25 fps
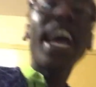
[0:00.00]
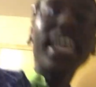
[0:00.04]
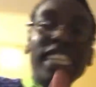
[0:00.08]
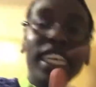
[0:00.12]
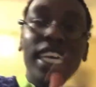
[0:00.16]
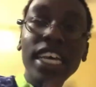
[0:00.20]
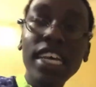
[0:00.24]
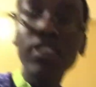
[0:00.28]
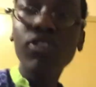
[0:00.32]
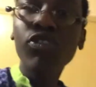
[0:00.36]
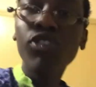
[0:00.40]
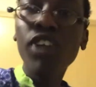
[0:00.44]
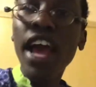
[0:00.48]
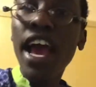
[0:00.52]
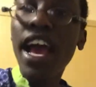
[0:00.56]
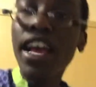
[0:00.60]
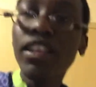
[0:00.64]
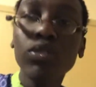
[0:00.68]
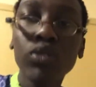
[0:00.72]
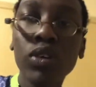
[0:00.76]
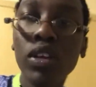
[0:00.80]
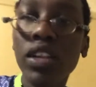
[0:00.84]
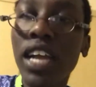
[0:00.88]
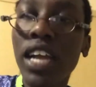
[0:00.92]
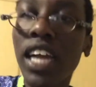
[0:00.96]
his friends
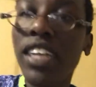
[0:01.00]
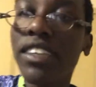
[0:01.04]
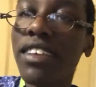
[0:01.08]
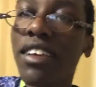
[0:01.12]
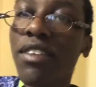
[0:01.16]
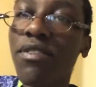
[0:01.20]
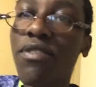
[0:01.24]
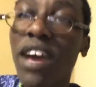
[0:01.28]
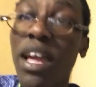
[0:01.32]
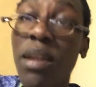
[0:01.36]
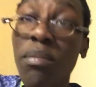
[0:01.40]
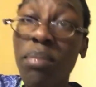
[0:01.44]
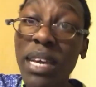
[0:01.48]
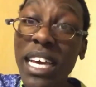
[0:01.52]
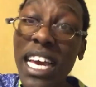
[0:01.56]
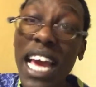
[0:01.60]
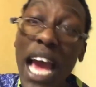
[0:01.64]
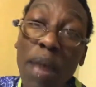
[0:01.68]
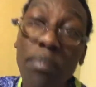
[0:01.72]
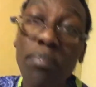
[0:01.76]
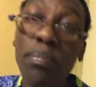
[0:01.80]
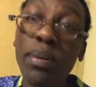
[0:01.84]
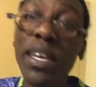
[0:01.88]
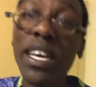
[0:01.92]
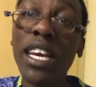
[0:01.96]
will not even be
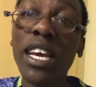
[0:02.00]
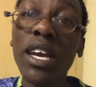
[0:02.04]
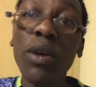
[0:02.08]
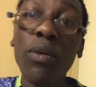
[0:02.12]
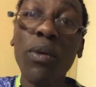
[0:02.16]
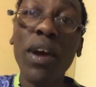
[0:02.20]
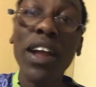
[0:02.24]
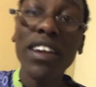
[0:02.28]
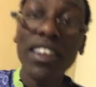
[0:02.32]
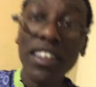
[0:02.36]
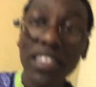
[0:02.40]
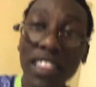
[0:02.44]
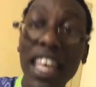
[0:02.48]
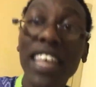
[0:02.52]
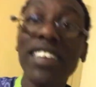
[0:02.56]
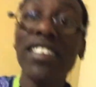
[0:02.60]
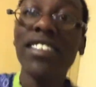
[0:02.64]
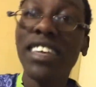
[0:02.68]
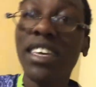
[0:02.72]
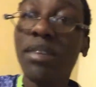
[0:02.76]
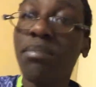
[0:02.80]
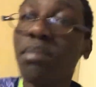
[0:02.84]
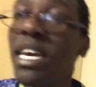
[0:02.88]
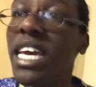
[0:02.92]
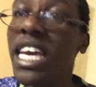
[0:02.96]
happy when they see
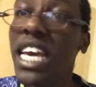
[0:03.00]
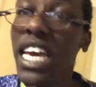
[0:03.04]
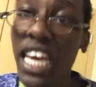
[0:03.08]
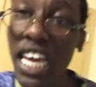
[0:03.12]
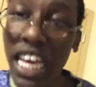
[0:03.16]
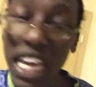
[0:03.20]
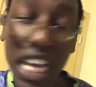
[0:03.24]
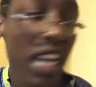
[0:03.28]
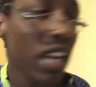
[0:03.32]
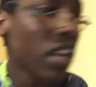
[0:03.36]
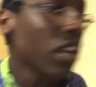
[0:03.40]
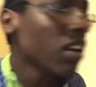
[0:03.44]
me.